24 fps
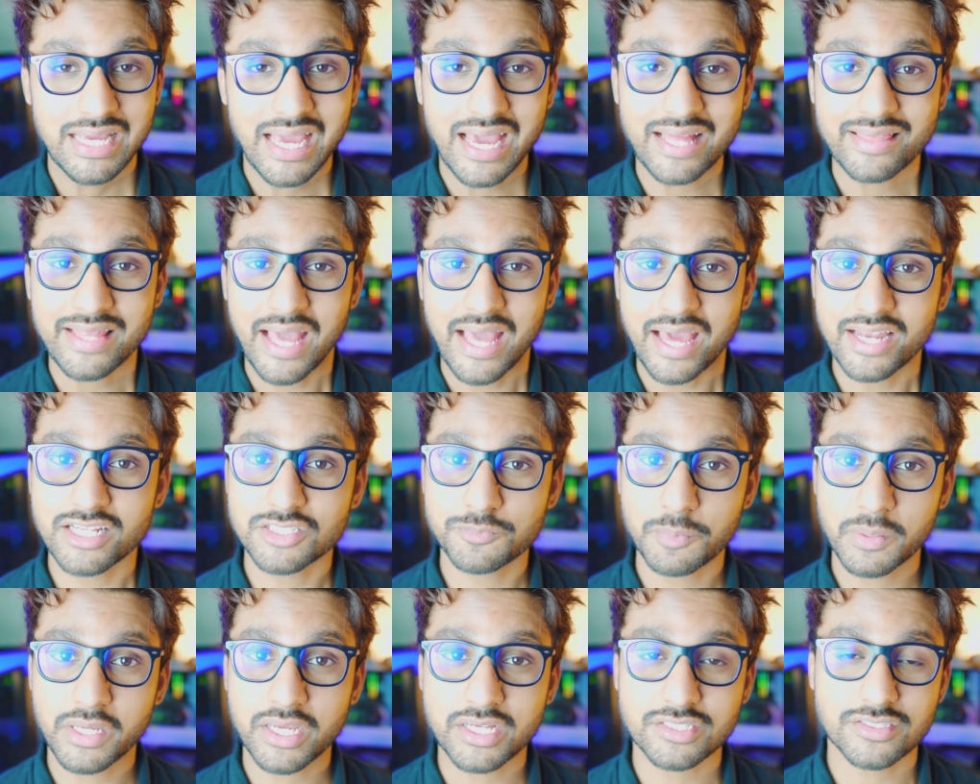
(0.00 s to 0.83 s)
And that is
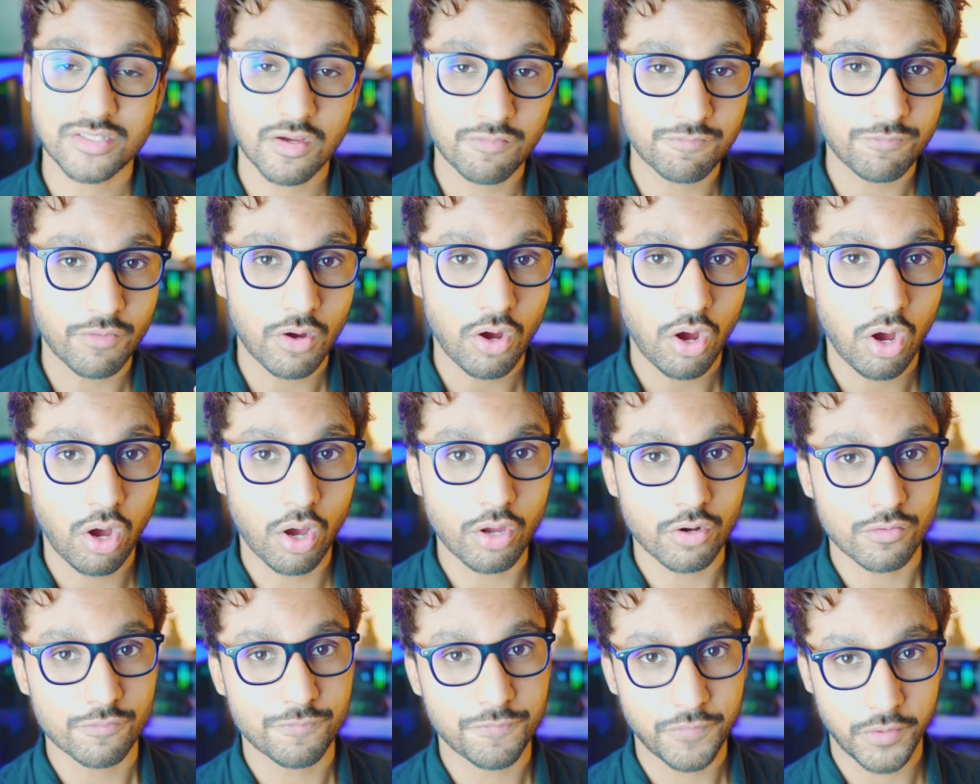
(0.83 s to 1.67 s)
because of
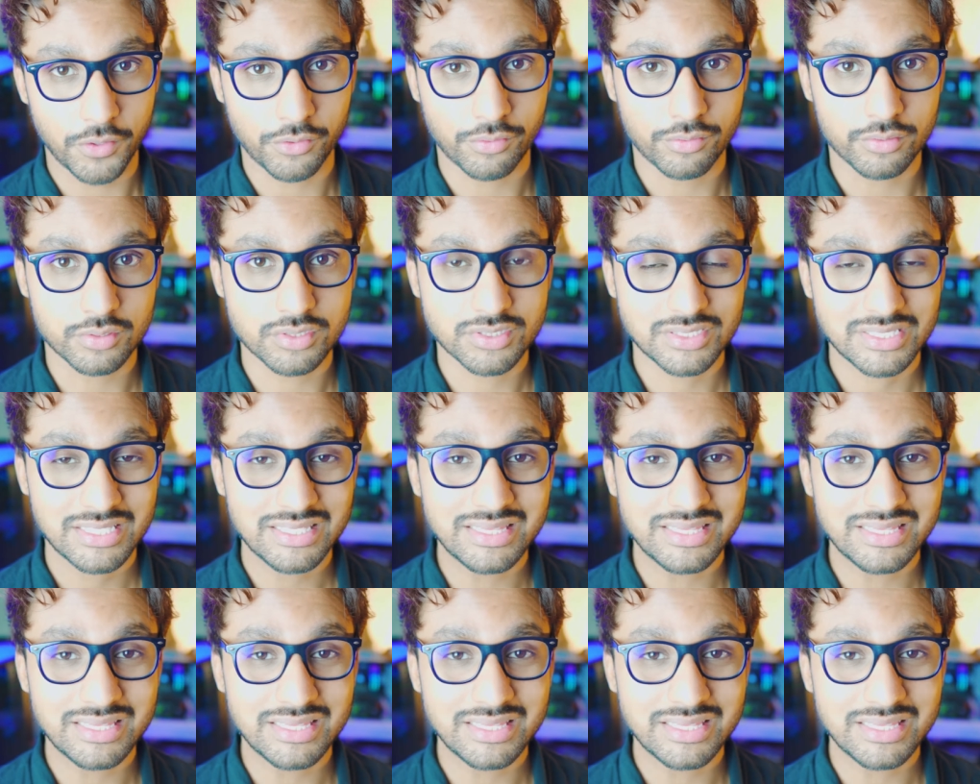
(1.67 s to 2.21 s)
autofocus.